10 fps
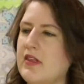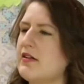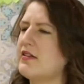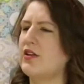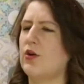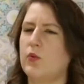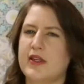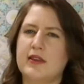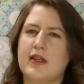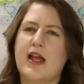So
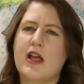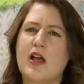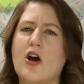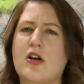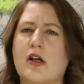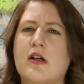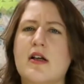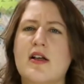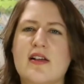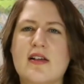when they are
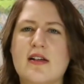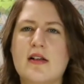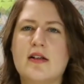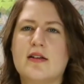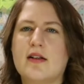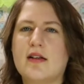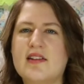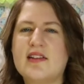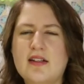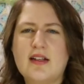
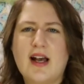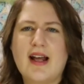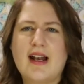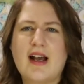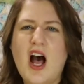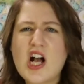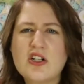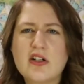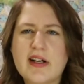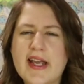kind of
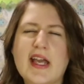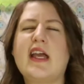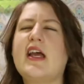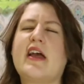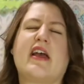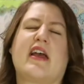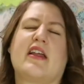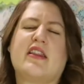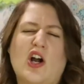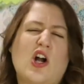hungry and
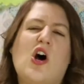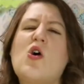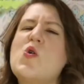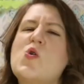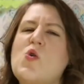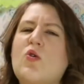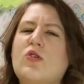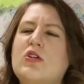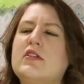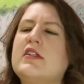they're
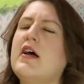cold,